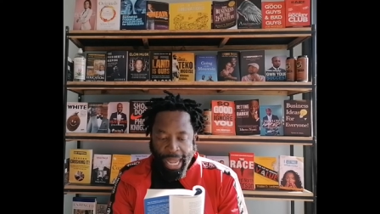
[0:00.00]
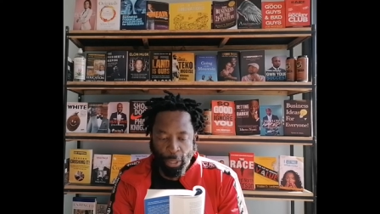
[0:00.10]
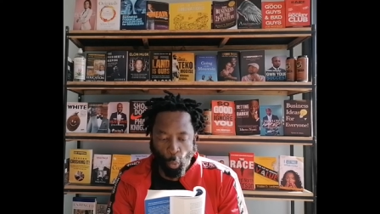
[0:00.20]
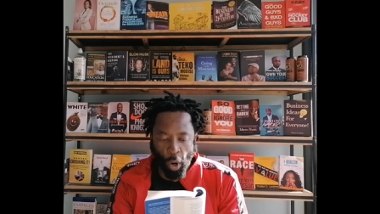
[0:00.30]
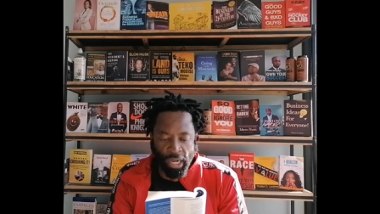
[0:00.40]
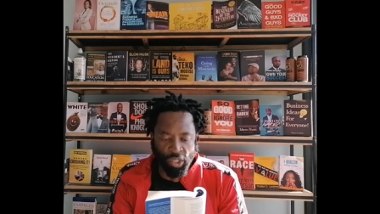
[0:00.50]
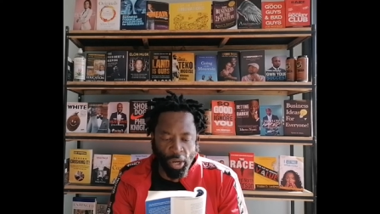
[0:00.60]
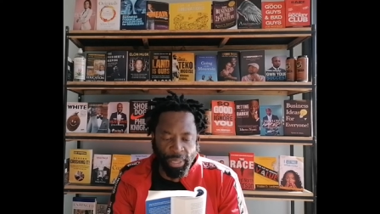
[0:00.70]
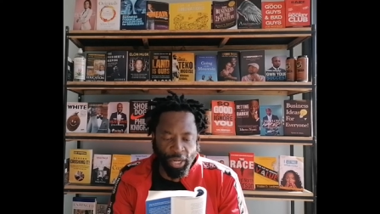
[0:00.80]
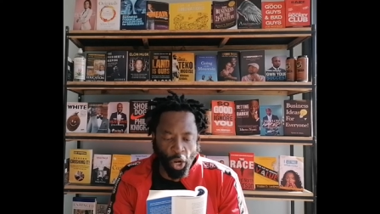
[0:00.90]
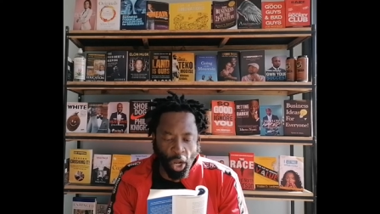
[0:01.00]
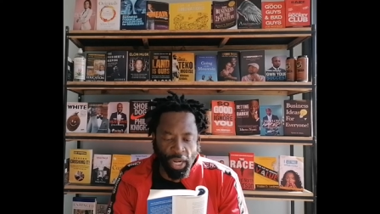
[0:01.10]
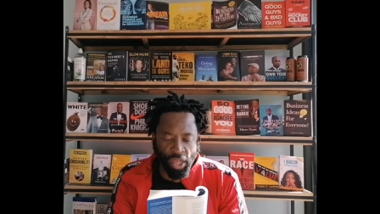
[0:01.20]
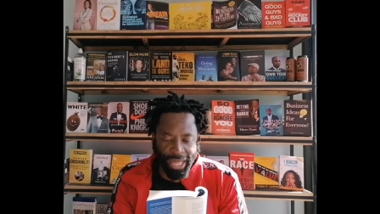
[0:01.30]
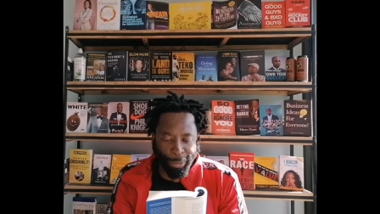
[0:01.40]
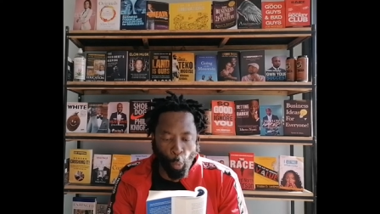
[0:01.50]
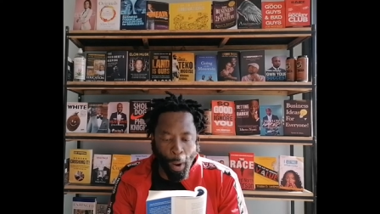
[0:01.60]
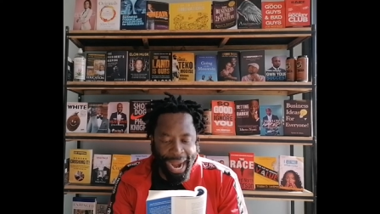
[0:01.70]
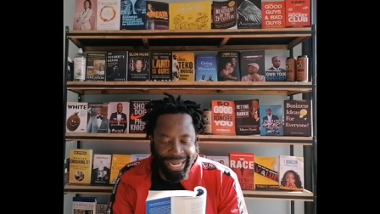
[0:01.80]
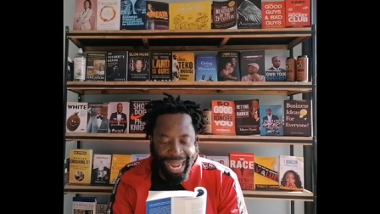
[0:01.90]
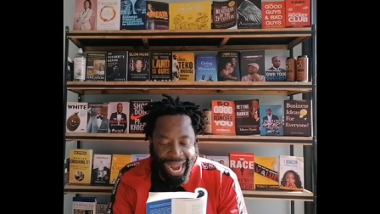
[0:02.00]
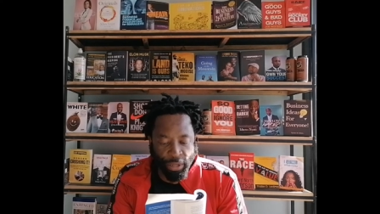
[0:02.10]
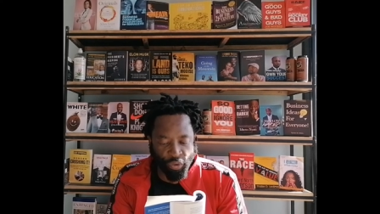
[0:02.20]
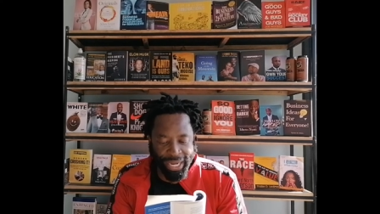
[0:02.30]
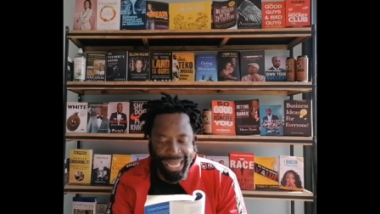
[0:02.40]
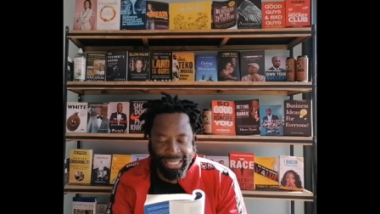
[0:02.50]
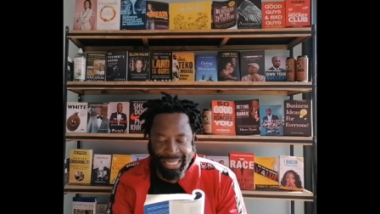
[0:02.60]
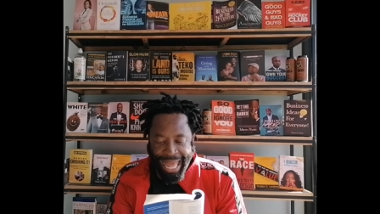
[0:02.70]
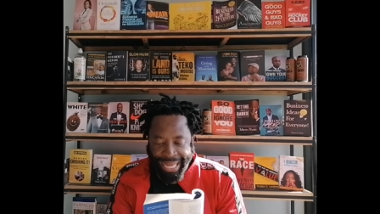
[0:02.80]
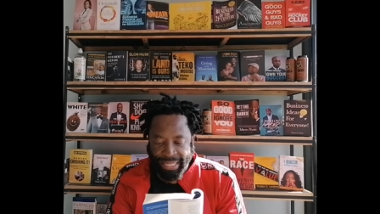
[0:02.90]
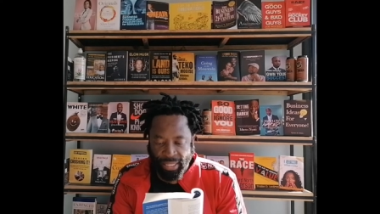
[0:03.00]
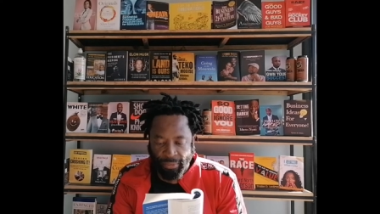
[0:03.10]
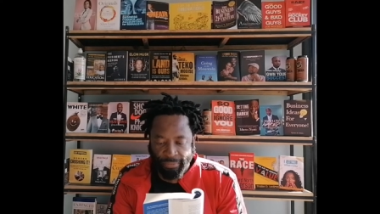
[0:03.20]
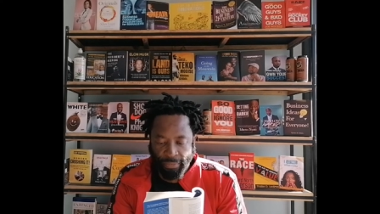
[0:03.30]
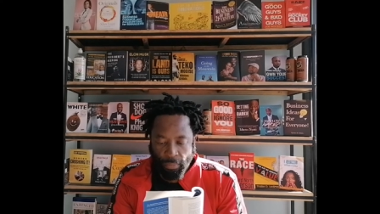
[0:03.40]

It works on the knowledge that white hatred is negative,